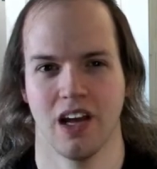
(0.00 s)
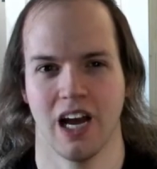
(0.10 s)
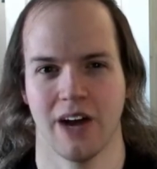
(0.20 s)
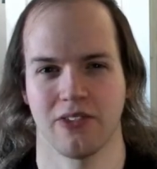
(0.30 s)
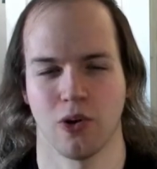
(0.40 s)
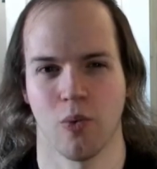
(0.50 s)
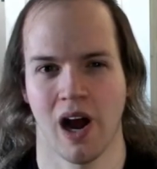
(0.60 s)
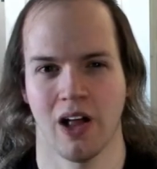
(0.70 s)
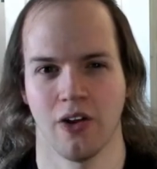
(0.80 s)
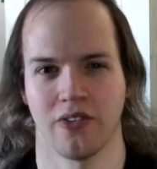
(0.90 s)
after a
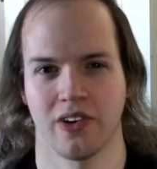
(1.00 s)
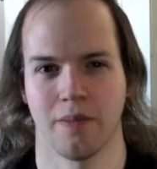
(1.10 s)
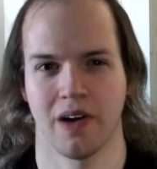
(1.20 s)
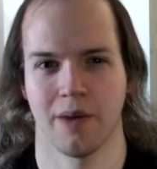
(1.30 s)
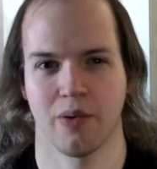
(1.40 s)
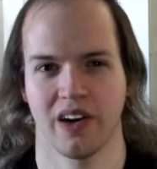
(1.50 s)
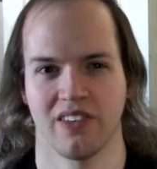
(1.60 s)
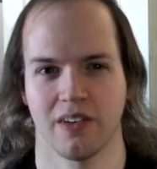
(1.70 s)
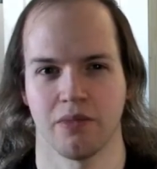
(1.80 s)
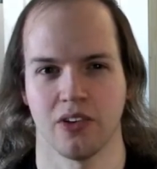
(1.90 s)
while of some pretty
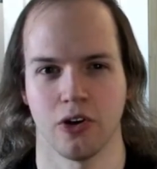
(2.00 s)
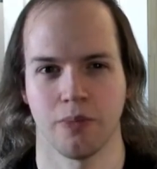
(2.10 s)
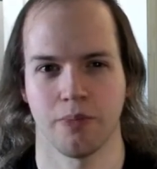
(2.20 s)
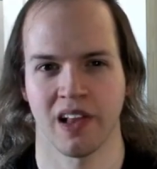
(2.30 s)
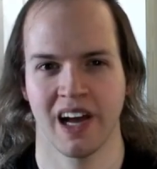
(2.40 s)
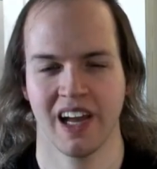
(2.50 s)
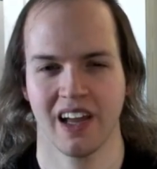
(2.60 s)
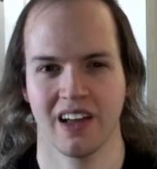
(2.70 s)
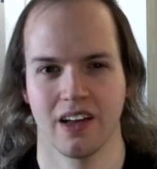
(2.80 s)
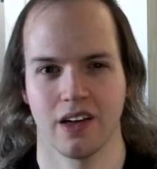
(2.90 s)
subdued
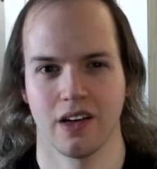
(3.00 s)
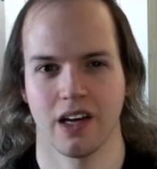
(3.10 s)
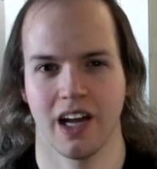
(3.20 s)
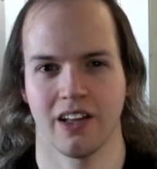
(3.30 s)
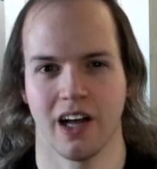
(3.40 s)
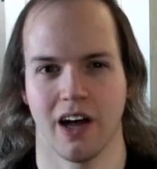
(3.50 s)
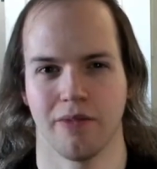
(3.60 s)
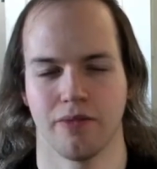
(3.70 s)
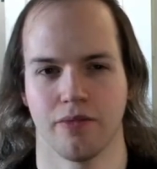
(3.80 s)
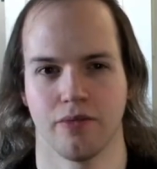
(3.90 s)
playing
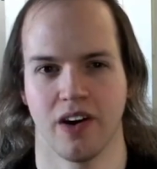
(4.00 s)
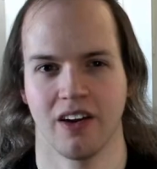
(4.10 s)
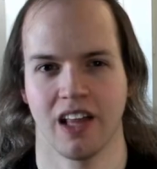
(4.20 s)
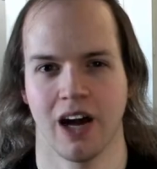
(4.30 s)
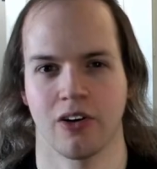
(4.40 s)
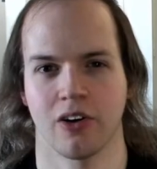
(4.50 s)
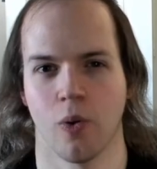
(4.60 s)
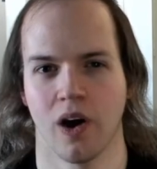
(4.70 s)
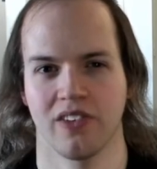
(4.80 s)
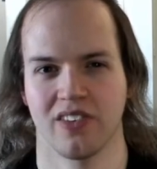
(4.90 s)
and very loud
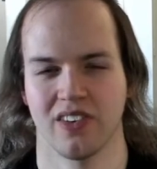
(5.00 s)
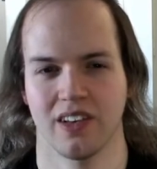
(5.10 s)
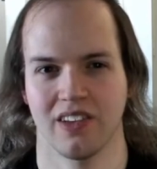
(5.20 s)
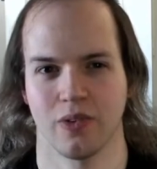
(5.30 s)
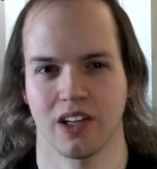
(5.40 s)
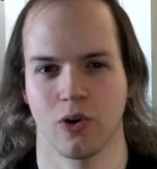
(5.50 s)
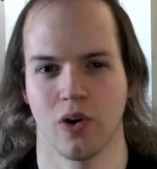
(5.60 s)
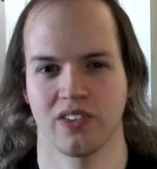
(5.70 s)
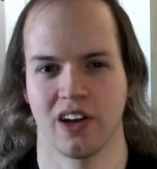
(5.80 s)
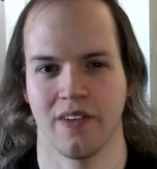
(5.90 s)
chords, that's when the
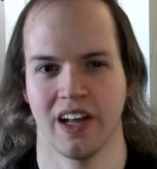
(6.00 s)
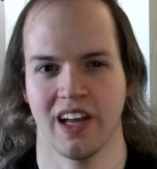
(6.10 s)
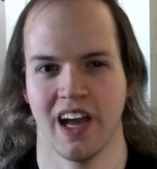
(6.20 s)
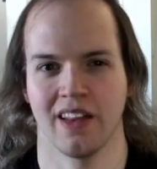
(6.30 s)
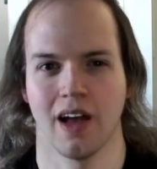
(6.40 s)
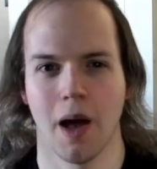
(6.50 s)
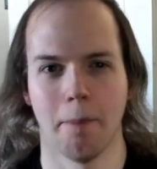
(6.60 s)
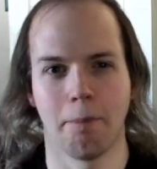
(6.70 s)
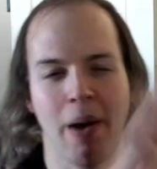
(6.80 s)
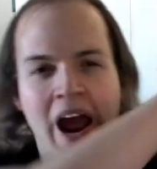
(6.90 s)
chords come in and
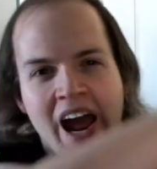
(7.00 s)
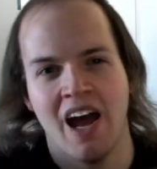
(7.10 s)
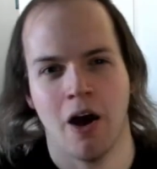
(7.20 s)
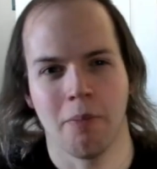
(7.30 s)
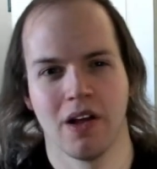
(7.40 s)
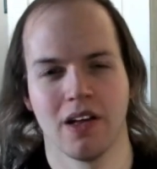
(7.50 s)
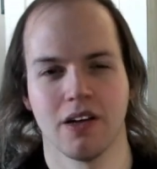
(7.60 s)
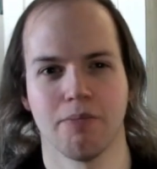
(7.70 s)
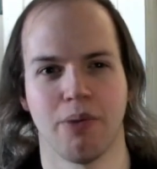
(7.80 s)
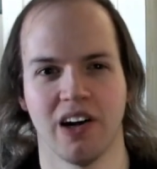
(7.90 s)
BAM!
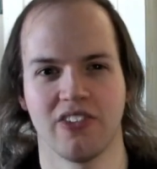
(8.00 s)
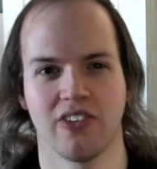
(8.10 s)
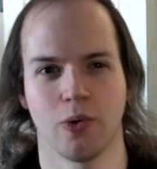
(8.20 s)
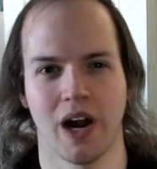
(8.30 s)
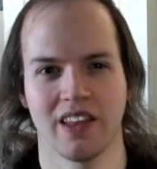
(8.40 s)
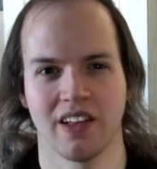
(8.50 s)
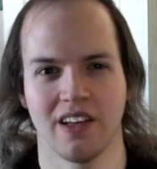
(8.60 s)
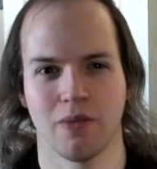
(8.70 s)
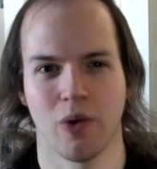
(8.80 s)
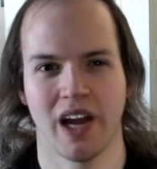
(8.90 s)
Punch you right
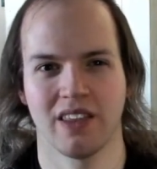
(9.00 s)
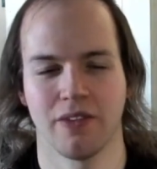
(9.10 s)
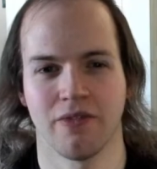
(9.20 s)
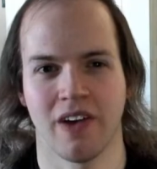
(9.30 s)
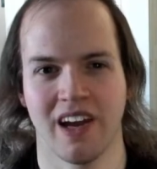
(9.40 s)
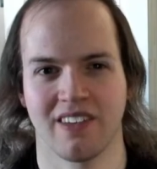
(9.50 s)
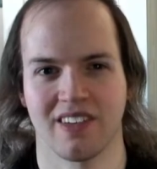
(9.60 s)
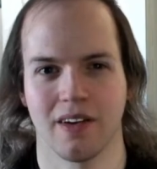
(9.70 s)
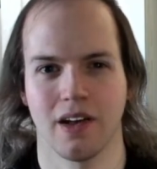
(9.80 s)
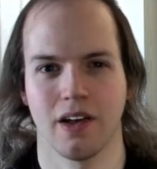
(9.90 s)
in the
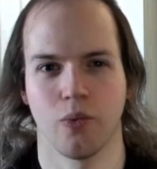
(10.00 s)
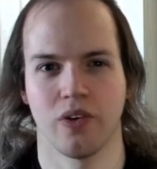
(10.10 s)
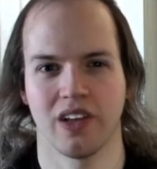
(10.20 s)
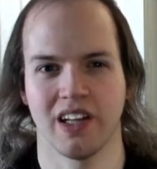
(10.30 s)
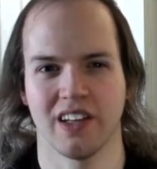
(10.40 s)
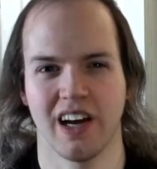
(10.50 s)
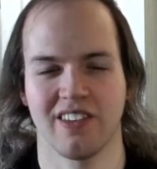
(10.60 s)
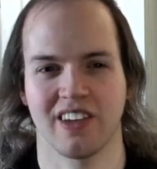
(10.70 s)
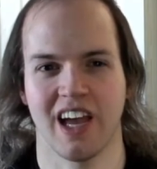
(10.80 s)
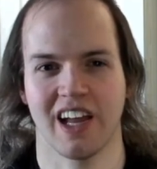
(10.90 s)
face with a
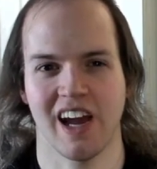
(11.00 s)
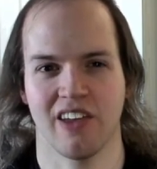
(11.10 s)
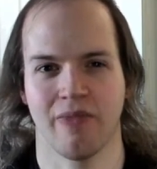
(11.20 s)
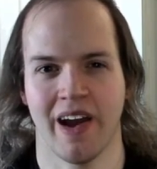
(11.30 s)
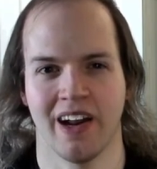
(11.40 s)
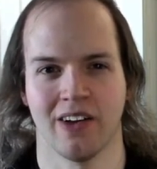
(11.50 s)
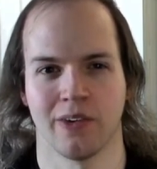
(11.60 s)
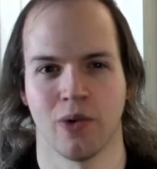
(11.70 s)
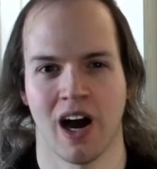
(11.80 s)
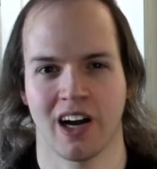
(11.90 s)
nice kick-ass Van
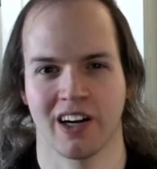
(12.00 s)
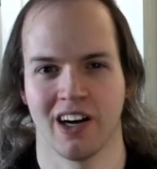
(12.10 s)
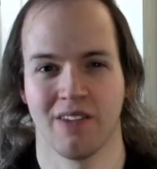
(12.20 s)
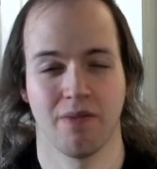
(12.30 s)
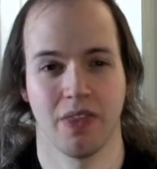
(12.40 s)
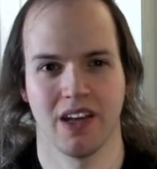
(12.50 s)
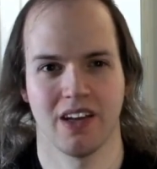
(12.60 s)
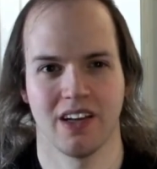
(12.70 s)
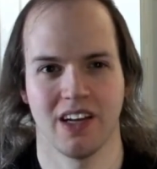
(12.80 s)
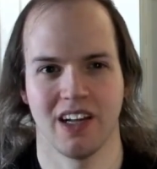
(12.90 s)
Halen rocker.
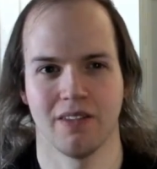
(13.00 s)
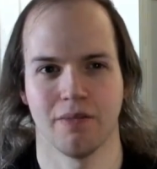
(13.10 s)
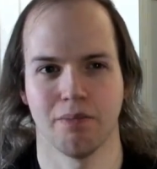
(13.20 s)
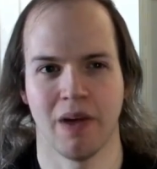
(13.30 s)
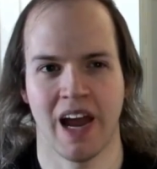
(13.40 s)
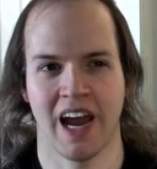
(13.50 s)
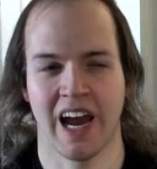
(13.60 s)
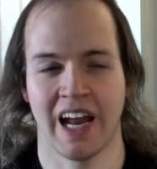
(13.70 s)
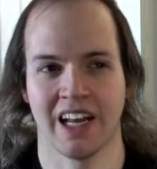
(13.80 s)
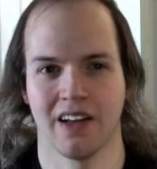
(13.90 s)
And
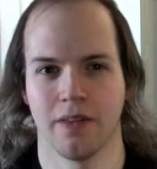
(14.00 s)
man,